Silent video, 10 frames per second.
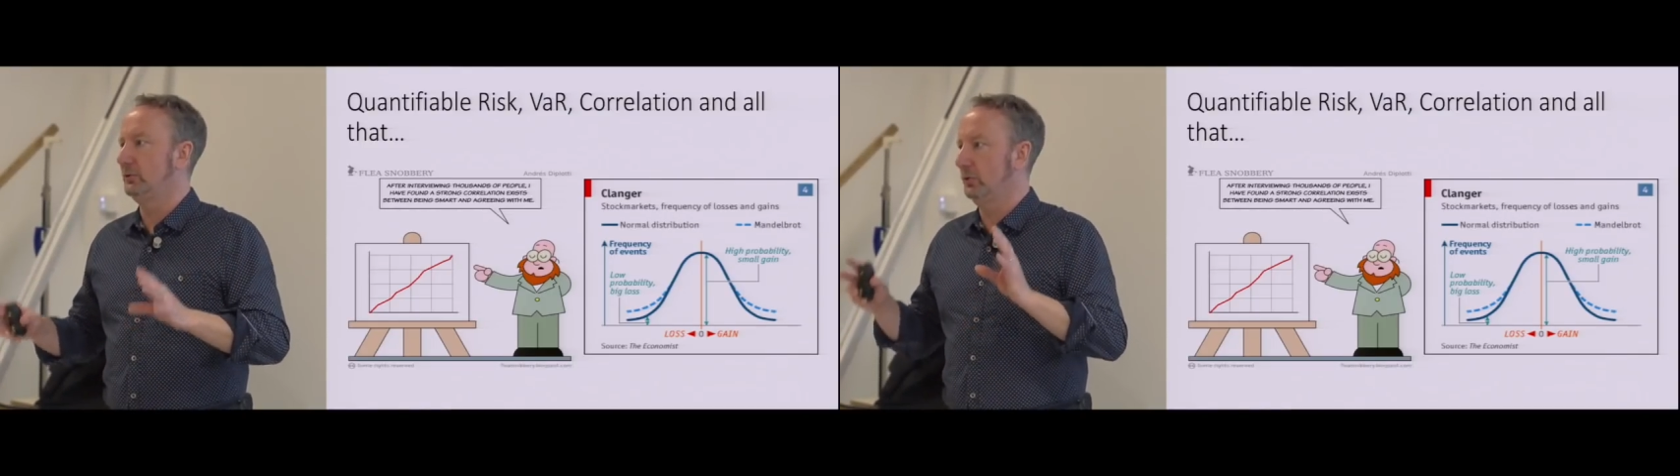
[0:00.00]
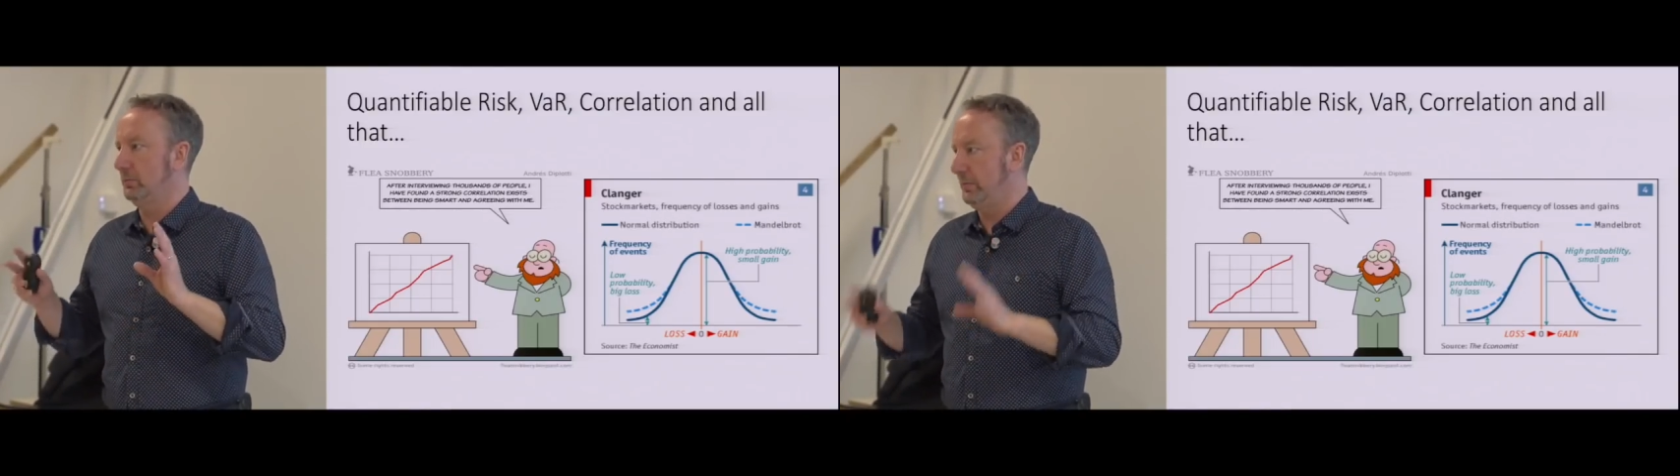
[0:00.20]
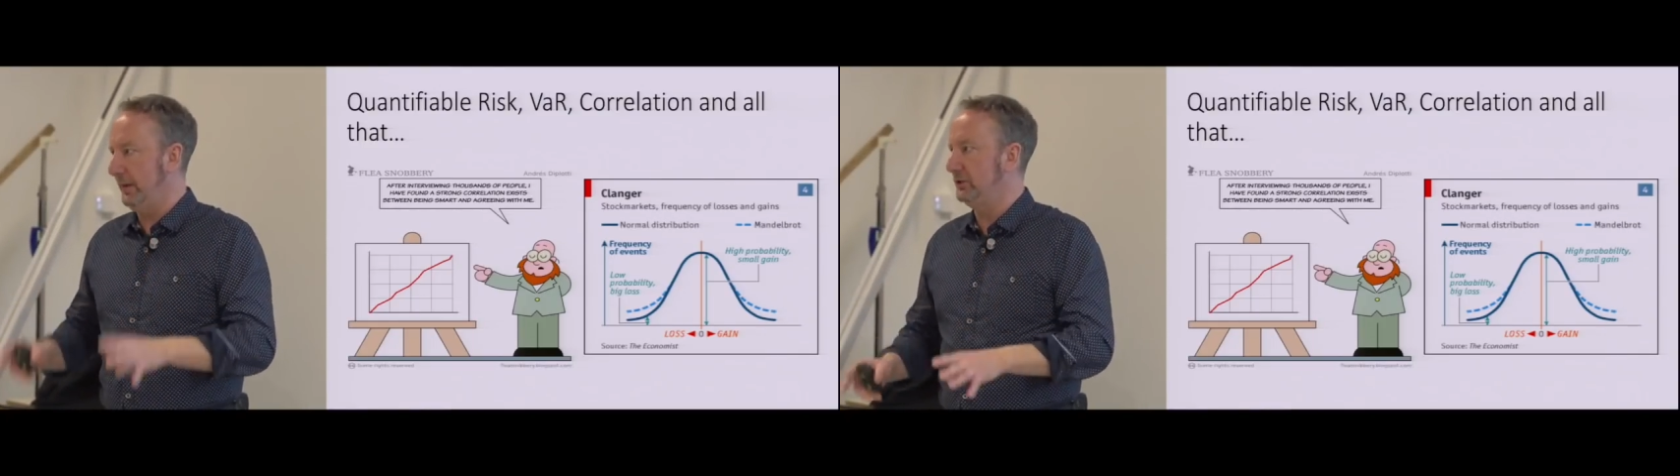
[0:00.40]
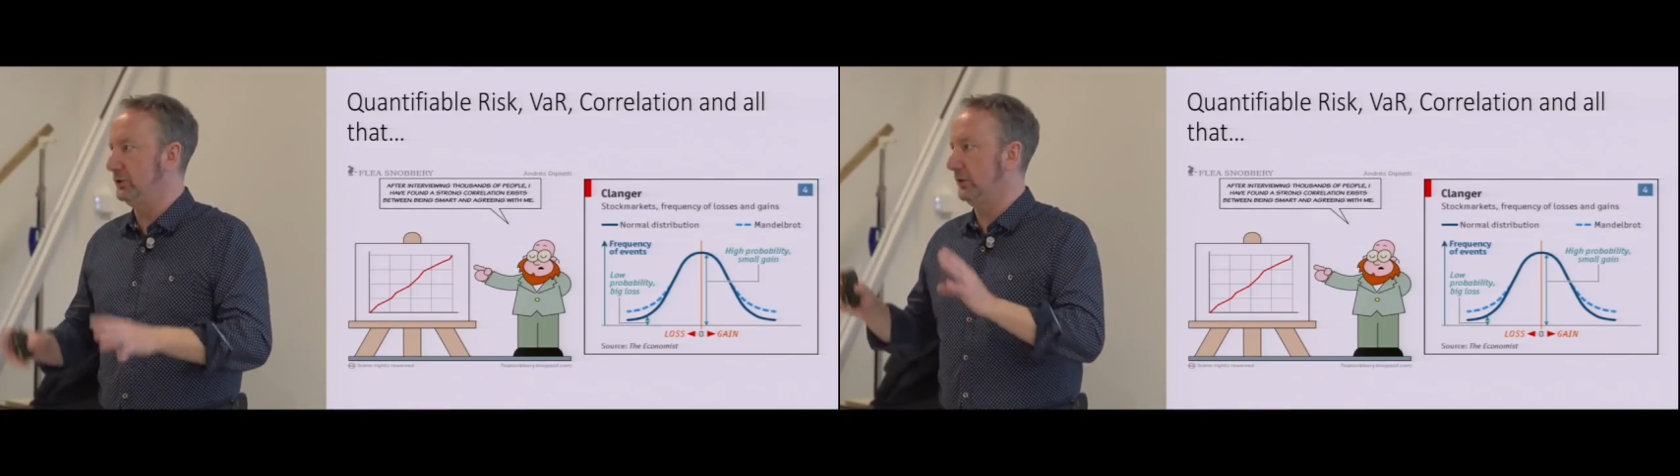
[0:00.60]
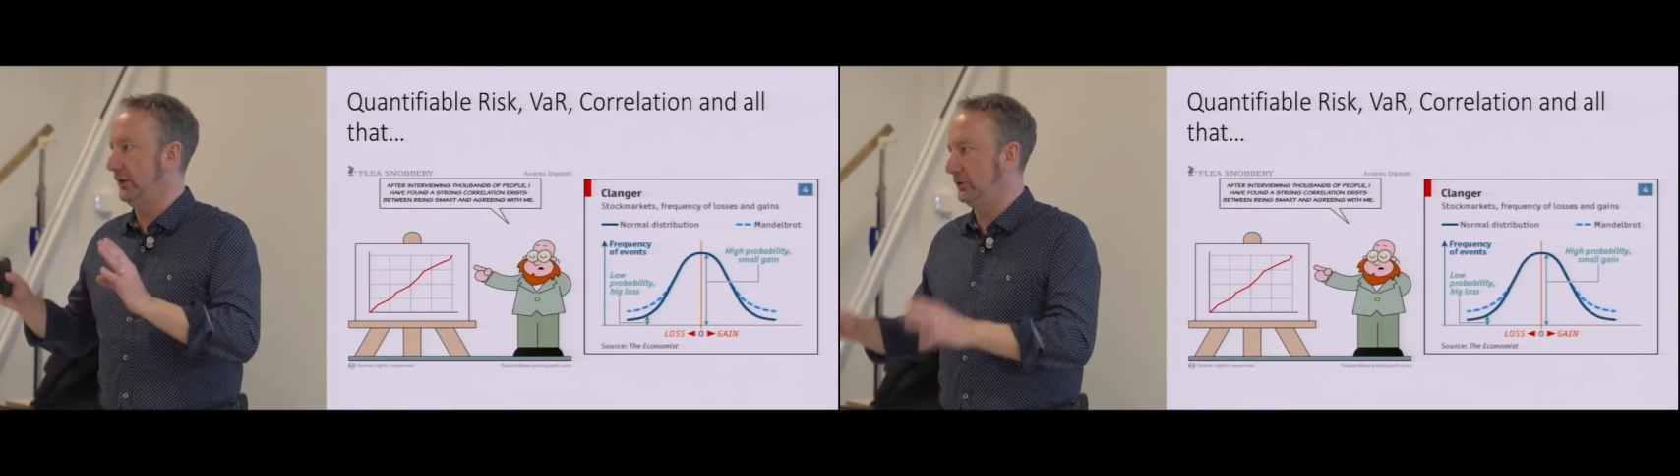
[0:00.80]
to
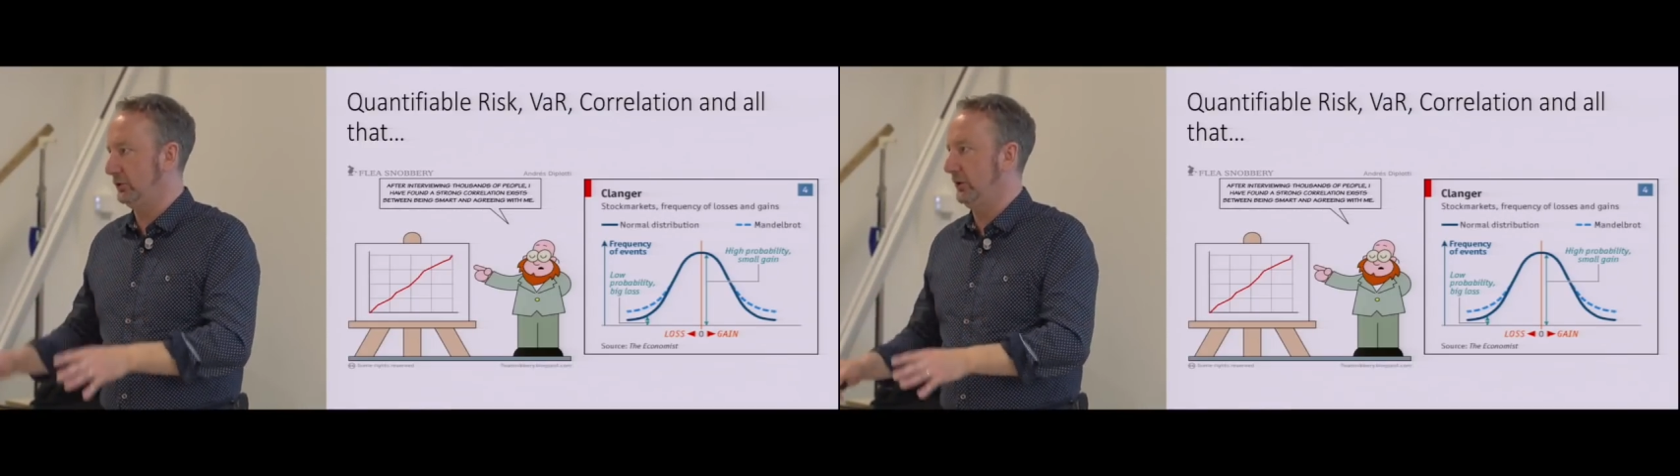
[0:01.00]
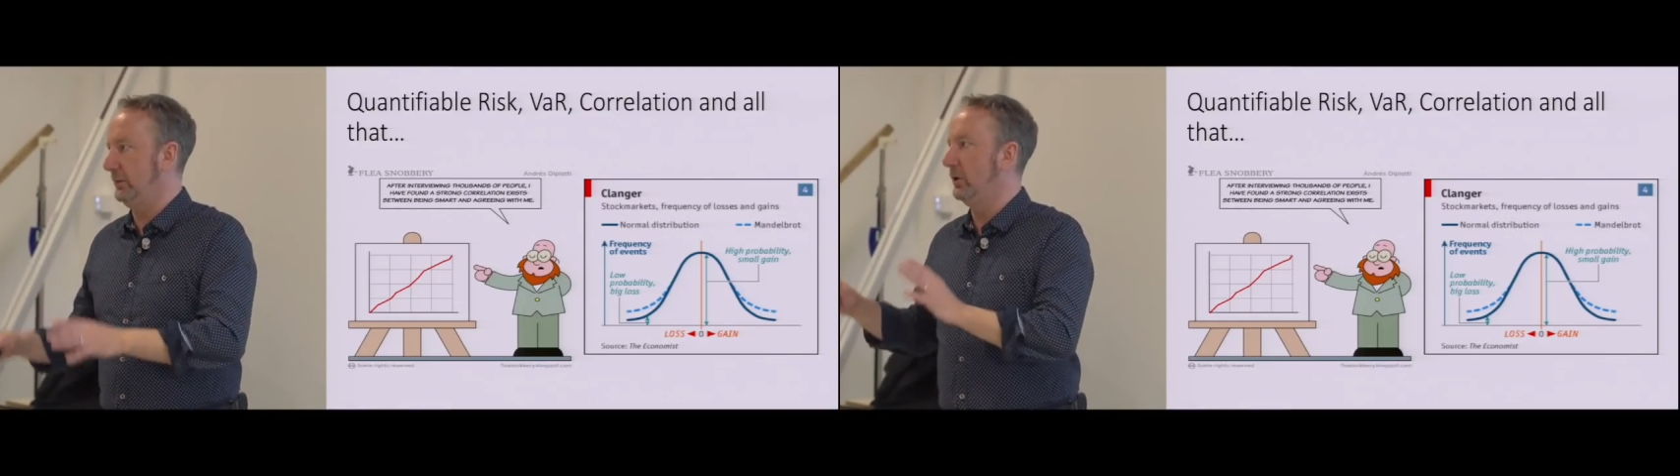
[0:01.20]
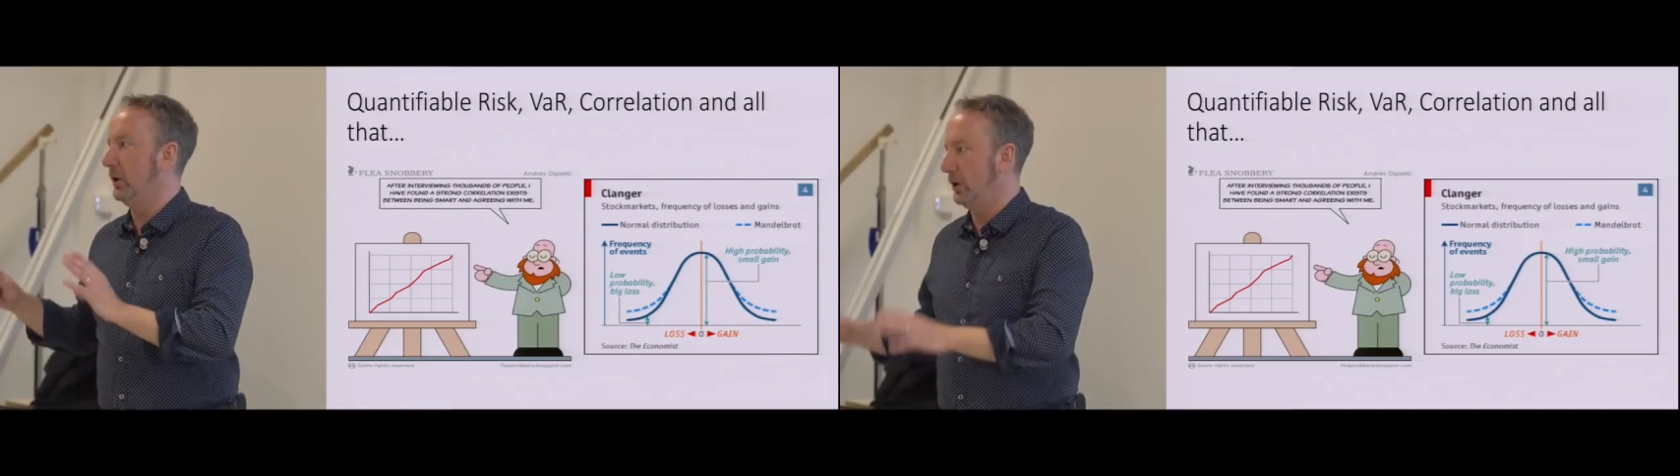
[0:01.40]
major, extreme,